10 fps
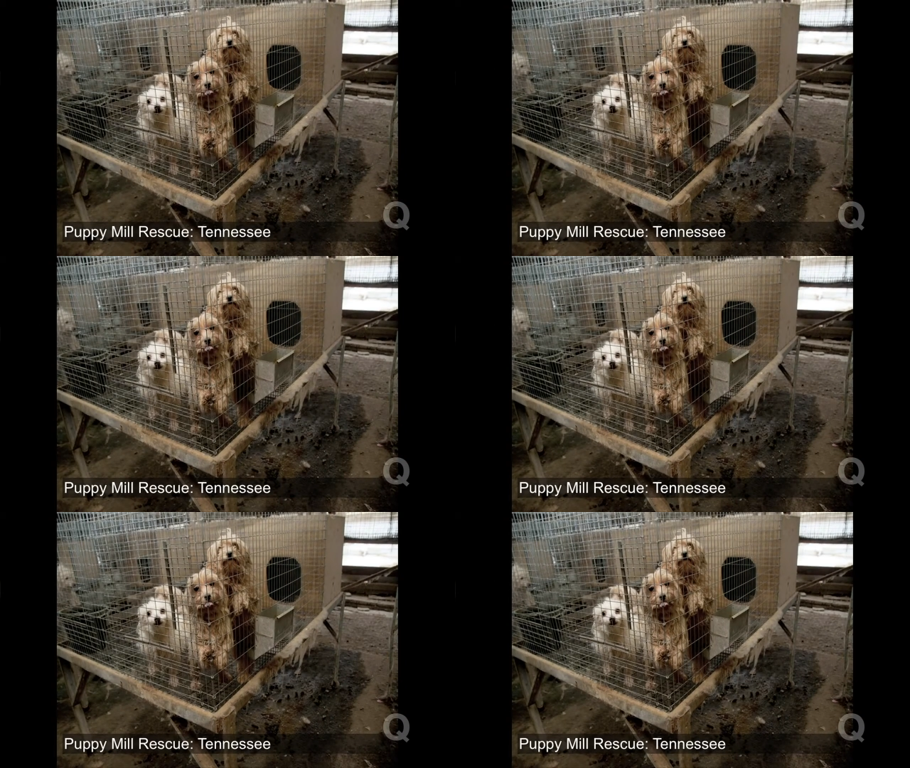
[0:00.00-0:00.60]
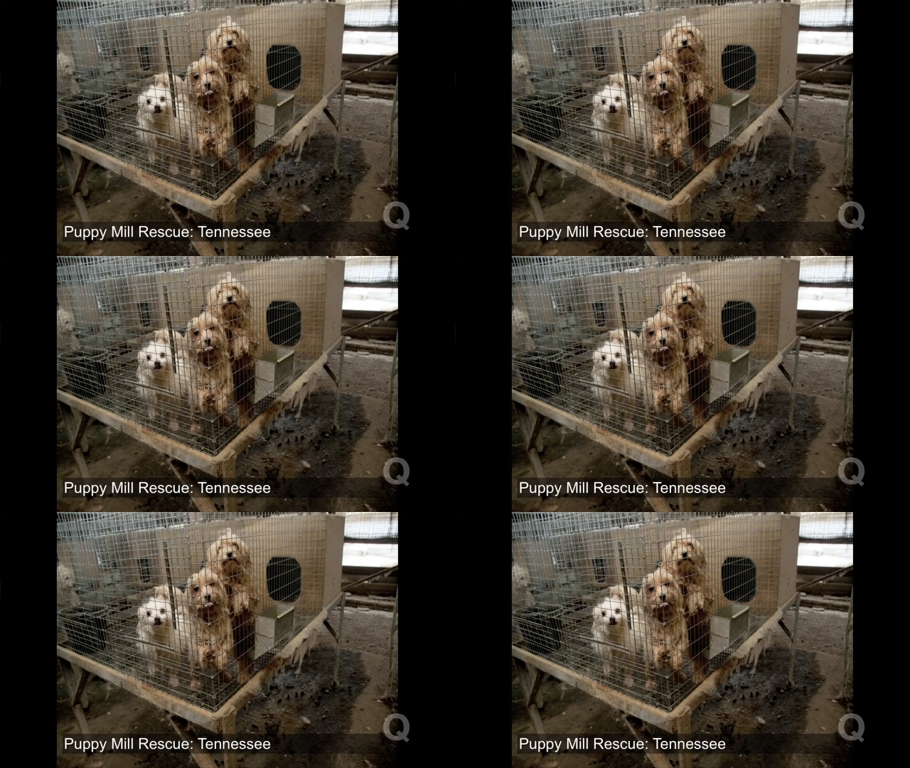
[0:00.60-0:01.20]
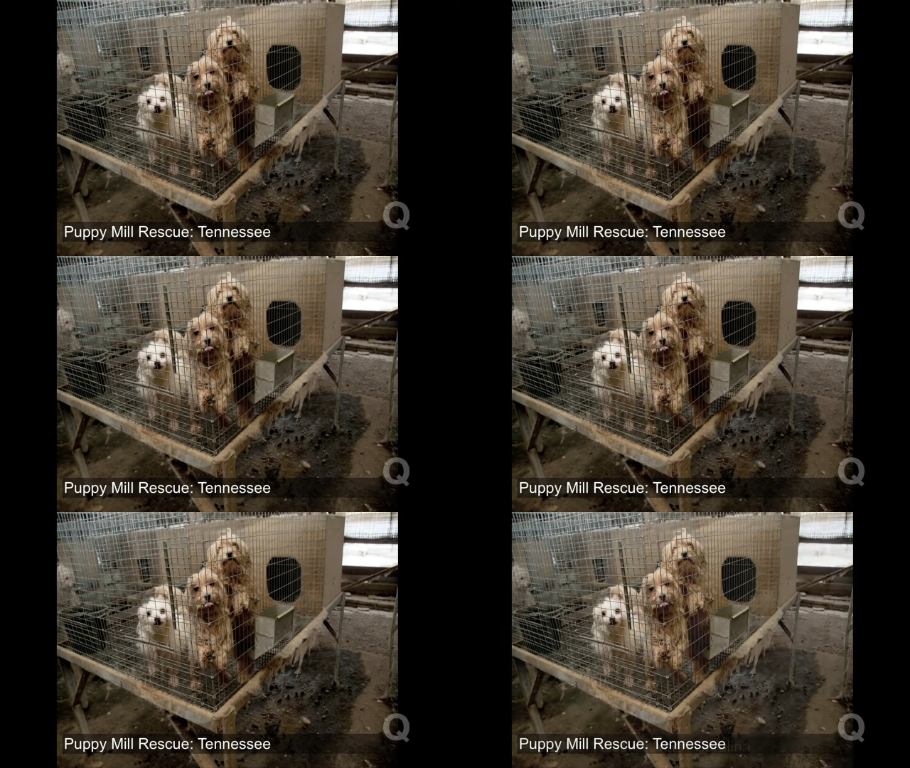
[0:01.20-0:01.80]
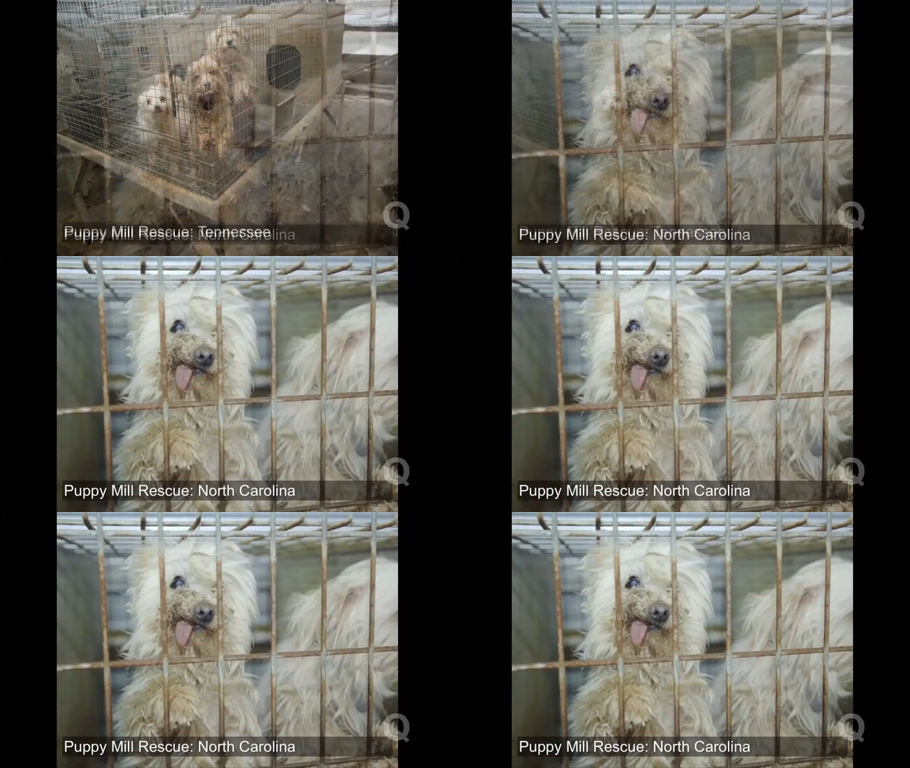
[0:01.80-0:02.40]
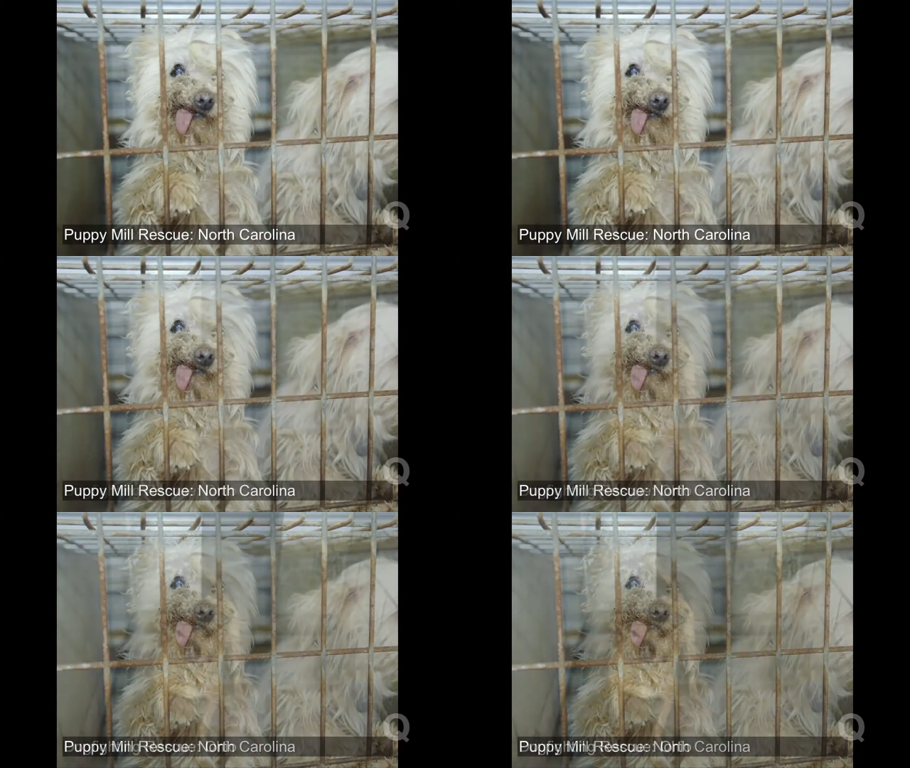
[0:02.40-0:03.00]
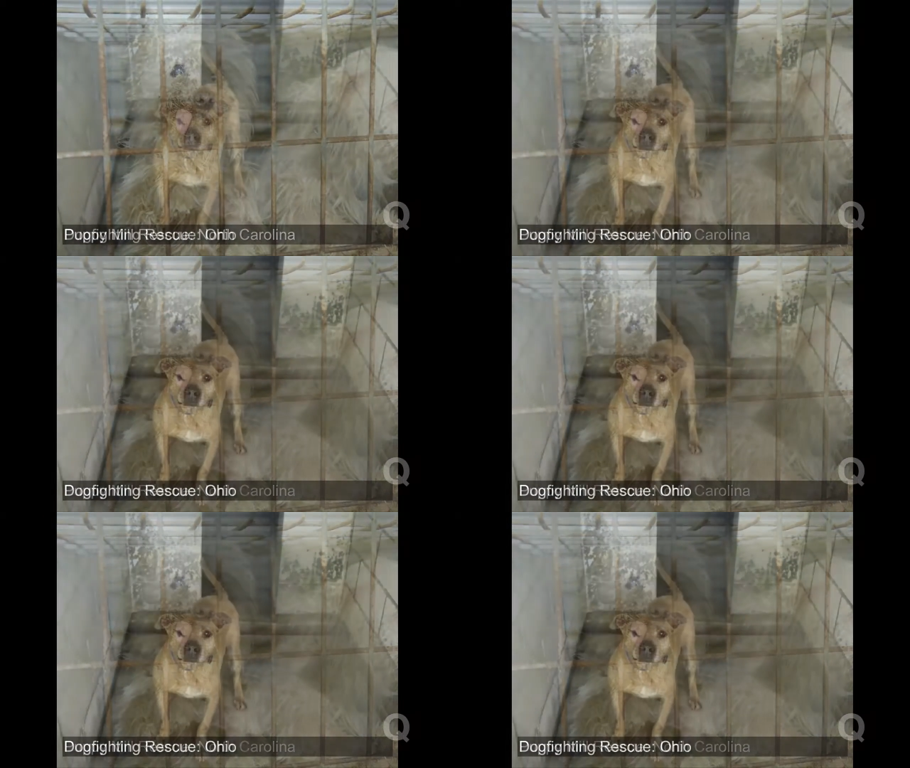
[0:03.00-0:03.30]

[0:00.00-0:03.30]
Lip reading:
[unreadable: no face in view]